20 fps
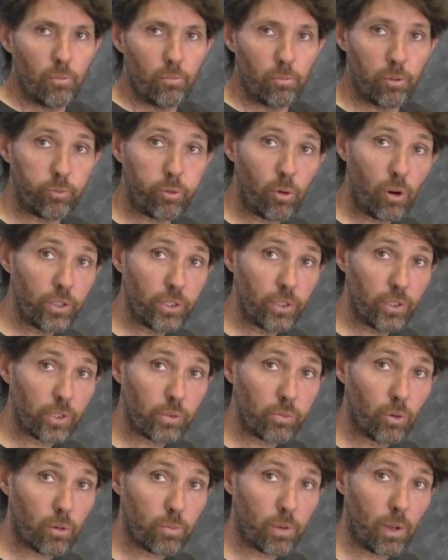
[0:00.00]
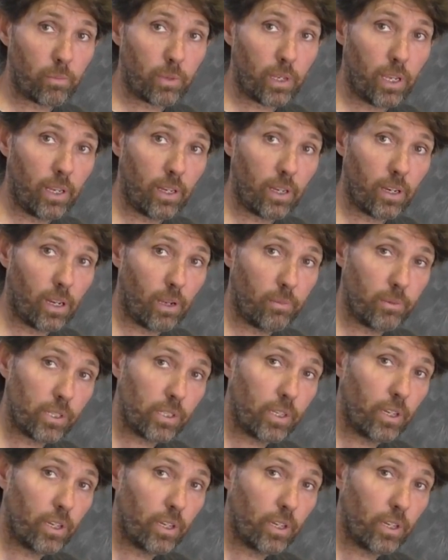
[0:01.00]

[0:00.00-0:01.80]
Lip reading: Before I do this water pump kit, I'm just